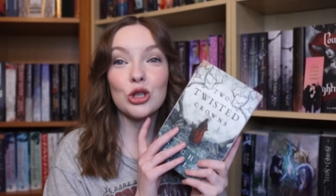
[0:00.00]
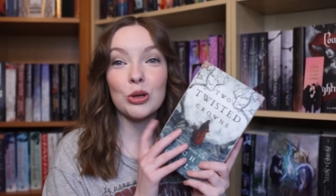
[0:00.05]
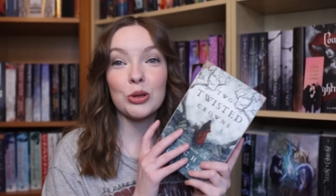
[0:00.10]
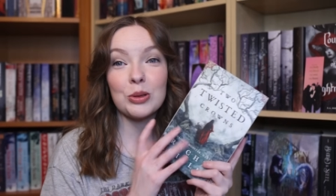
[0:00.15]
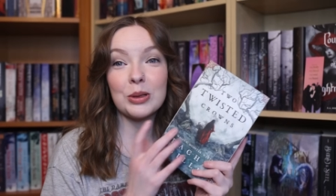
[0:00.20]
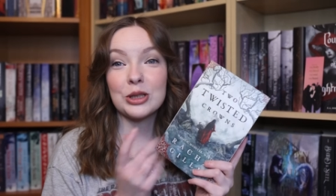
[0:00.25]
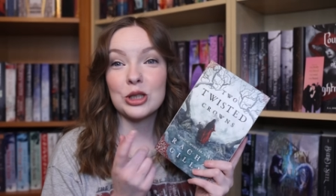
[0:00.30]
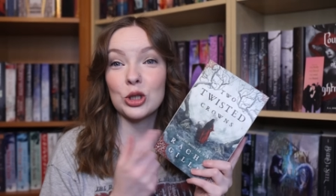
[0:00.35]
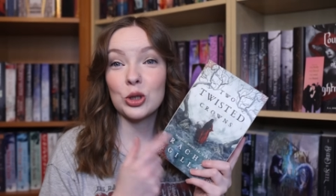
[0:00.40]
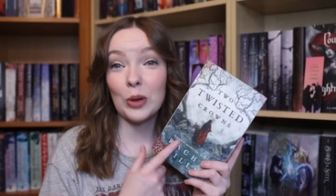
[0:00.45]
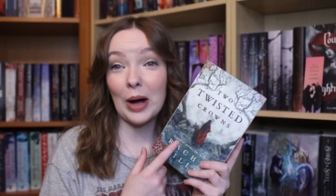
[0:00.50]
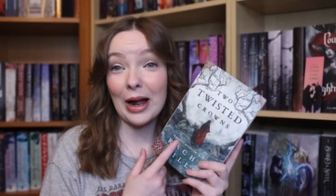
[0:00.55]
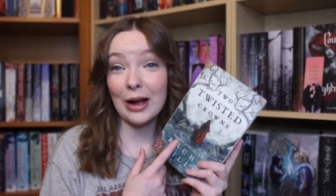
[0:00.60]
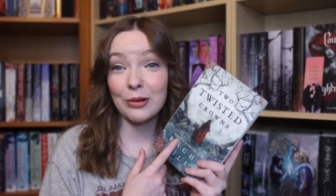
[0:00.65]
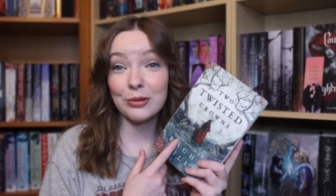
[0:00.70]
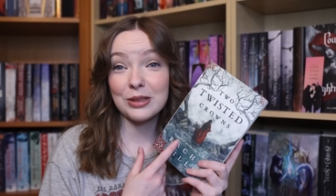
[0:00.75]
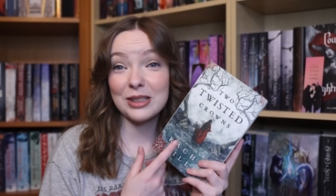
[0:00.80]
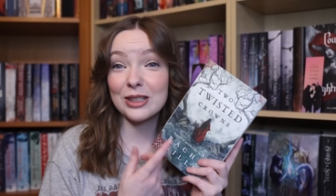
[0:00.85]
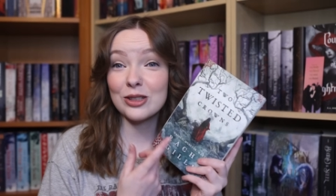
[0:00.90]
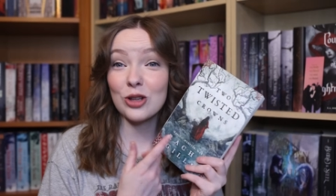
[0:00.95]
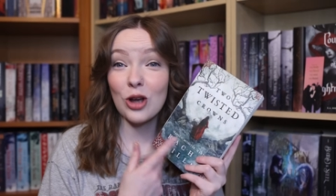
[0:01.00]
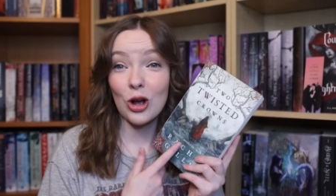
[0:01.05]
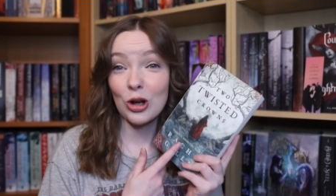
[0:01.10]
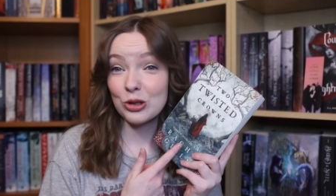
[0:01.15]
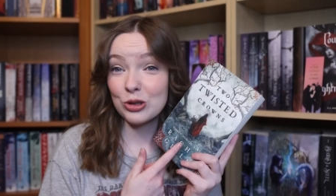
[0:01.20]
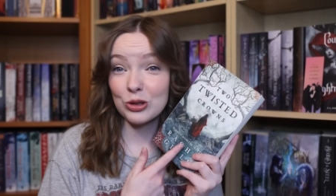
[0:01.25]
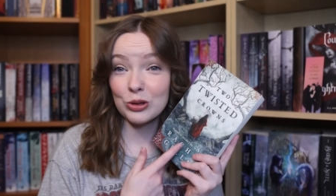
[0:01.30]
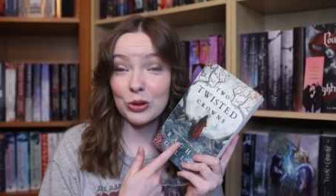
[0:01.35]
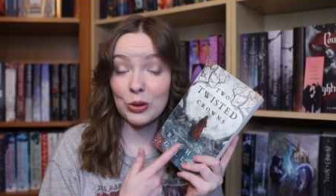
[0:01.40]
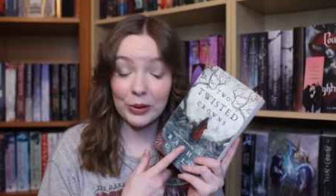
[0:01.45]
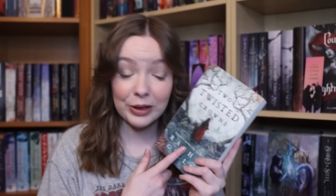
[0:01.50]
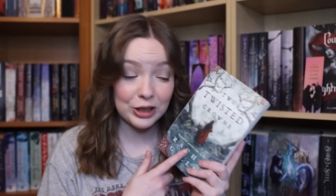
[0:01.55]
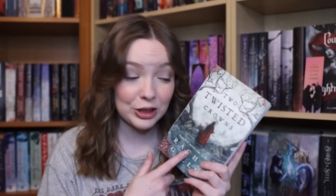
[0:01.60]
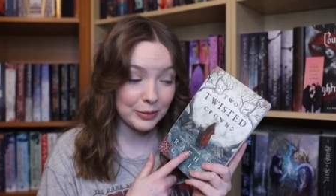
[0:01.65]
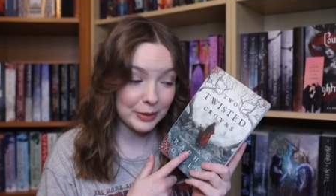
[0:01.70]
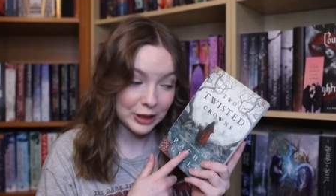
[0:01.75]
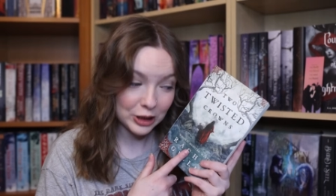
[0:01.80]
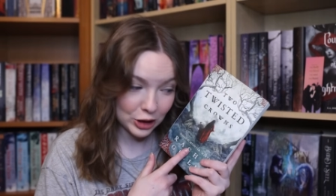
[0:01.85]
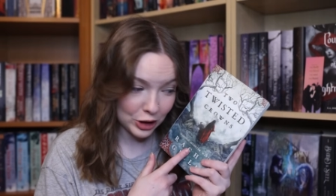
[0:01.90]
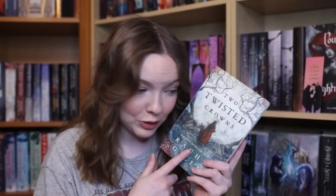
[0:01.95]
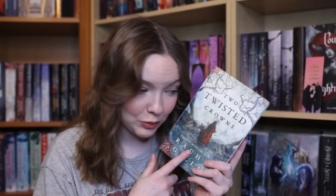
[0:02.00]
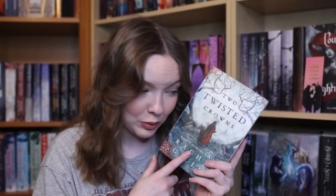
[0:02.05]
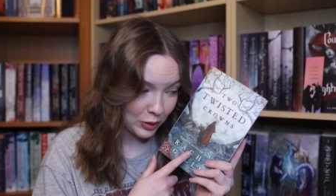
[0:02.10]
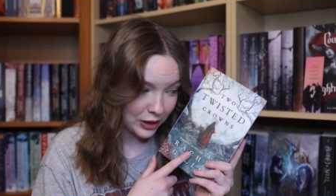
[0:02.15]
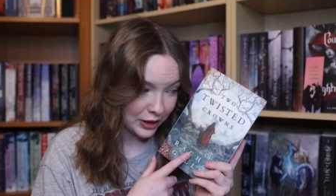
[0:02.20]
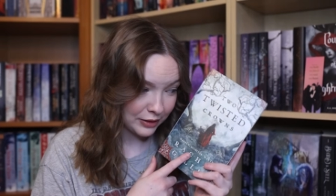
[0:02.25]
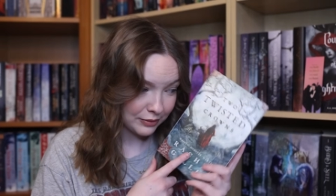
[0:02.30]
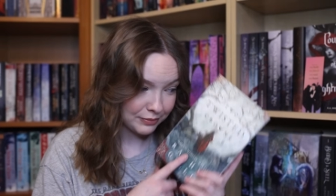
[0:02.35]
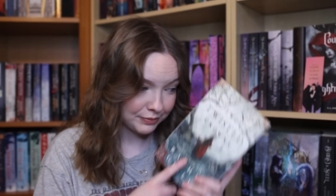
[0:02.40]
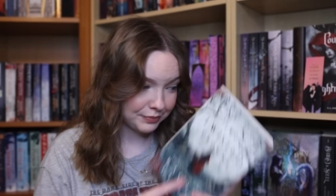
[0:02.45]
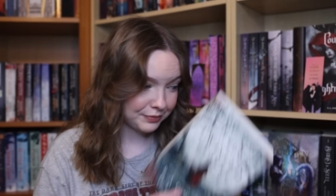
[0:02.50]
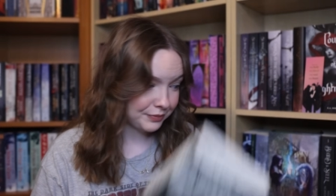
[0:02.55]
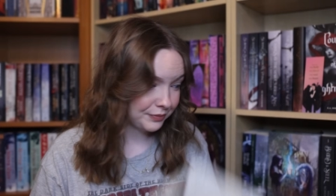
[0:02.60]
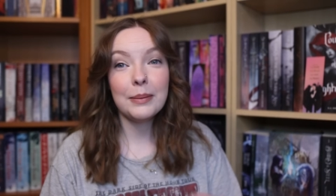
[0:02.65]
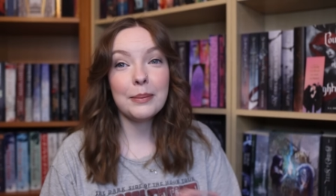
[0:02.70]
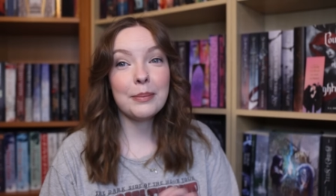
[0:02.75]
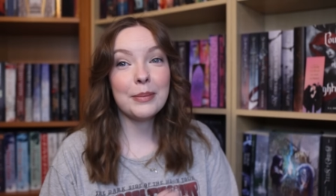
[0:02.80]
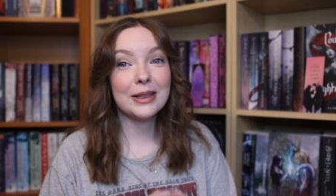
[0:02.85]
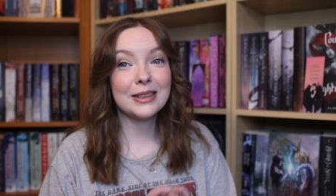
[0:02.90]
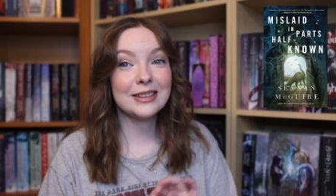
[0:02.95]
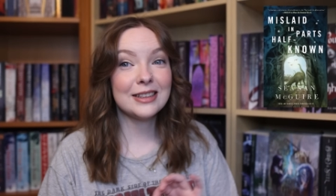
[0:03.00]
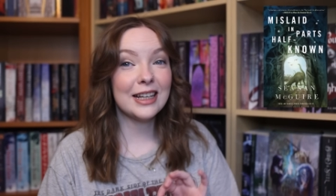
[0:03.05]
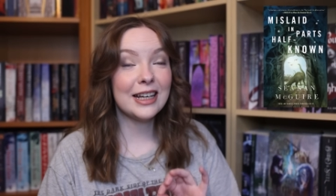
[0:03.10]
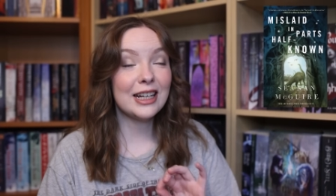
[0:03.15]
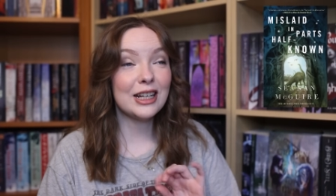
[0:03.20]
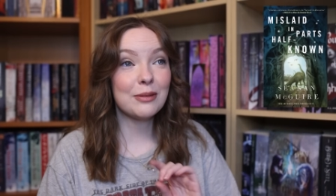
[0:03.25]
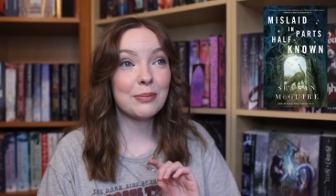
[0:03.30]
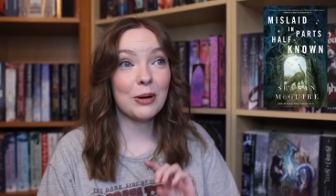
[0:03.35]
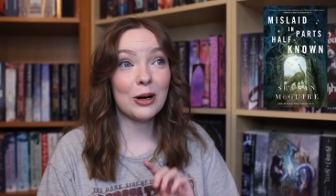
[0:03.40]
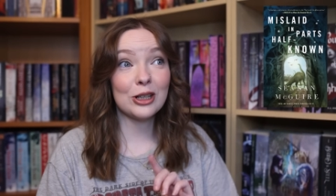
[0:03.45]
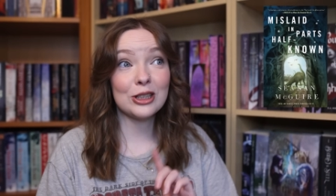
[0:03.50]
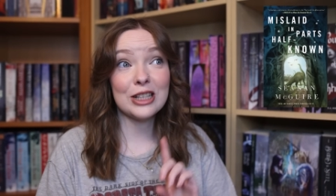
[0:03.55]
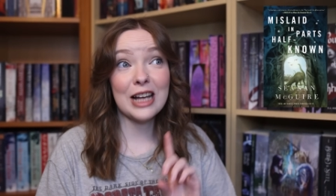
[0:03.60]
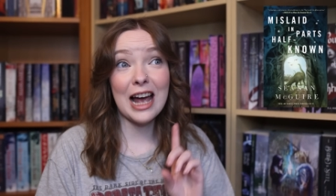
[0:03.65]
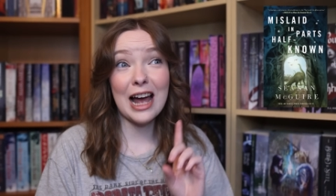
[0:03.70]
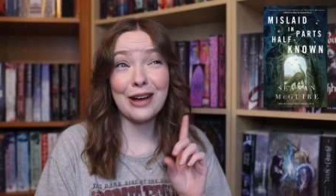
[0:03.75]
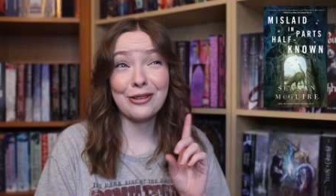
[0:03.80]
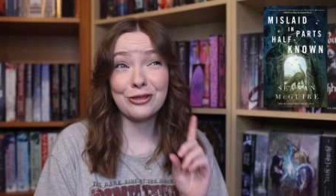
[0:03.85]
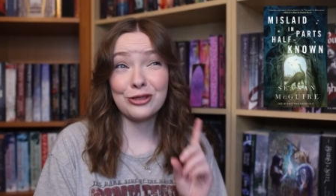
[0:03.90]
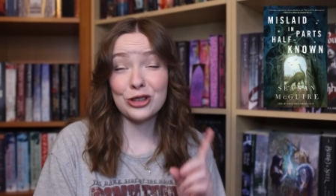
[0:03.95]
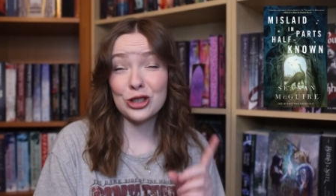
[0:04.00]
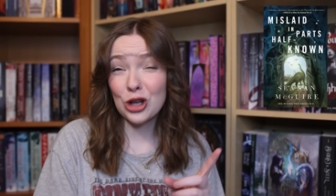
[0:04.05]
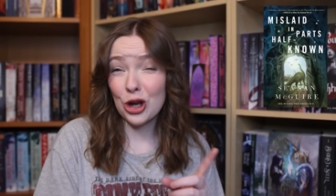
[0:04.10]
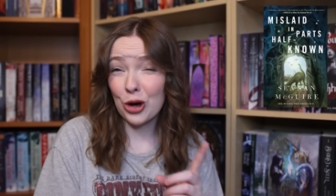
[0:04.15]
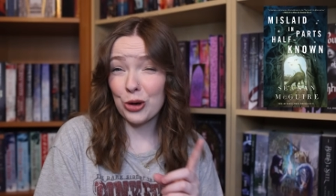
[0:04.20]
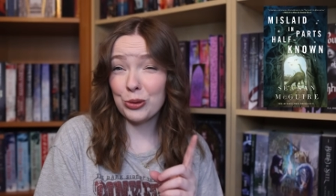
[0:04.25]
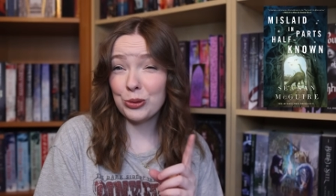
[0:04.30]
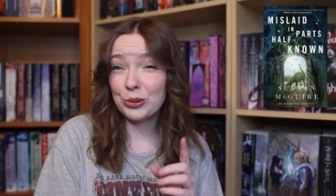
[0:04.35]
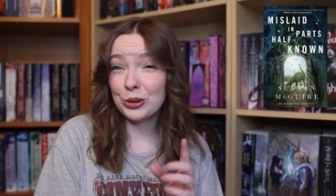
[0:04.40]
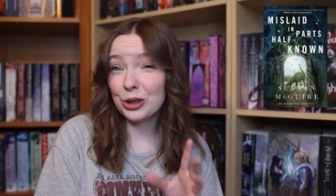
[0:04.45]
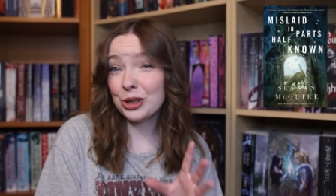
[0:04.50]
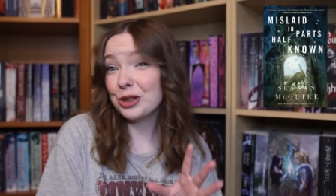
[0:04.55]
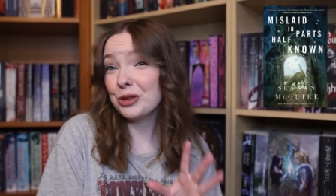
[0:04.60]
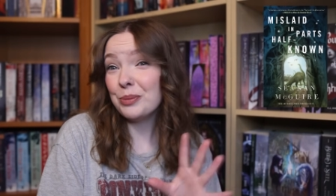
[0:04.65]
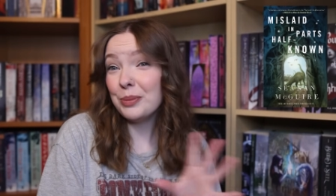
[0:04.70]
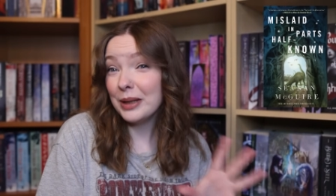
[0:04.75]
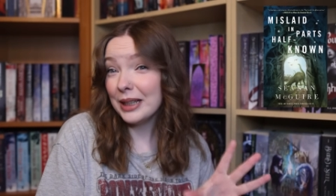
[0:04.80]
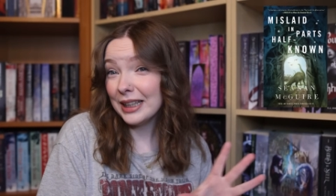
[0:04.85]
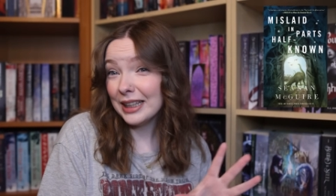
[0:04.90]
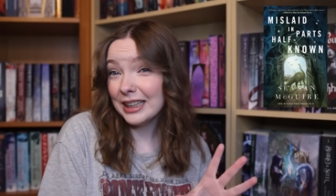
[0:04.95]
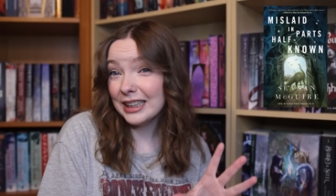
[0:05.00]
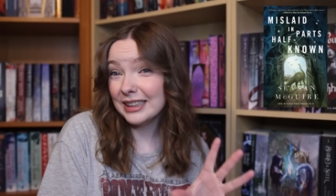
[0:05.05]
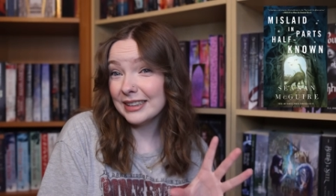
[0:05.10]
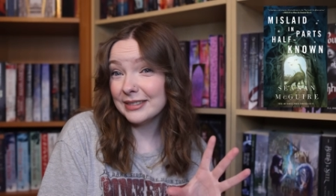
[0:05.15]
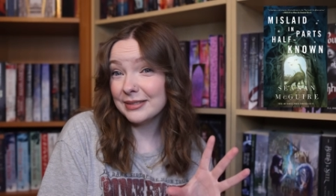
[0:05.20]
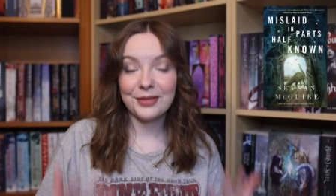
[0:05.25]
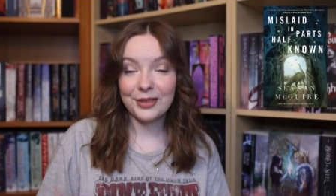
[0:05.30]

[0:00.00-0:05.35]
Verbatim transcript: Two Twisted Crowns is also going to be a good one. Mislaid in Parts Half Known could be.